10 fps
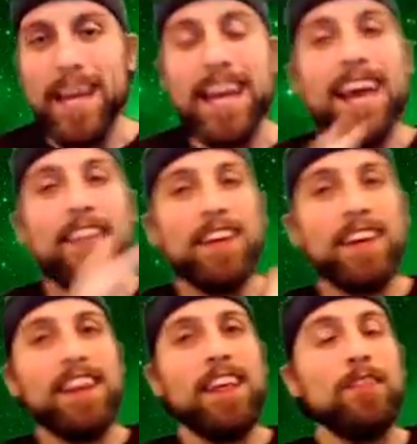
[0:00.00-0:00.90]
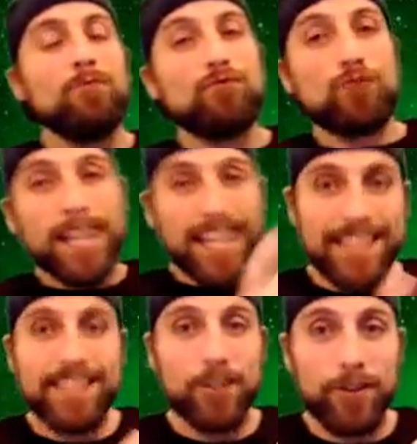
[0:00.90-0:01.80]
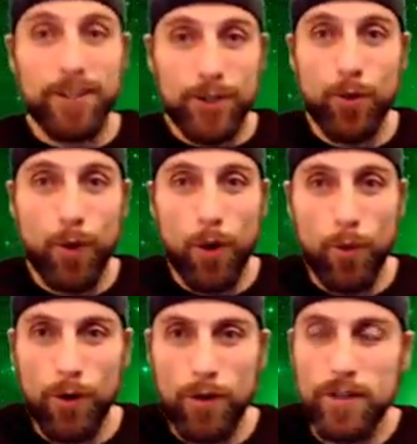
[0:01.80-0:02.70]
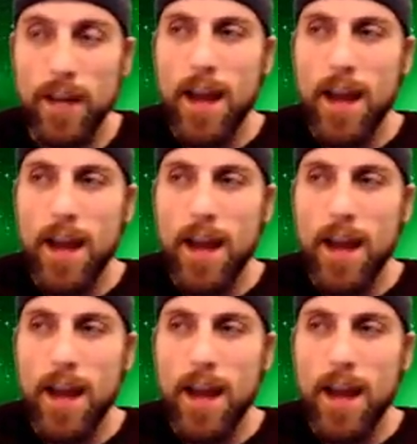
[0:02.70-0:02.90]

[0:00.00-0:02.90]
and then re-enter into our world,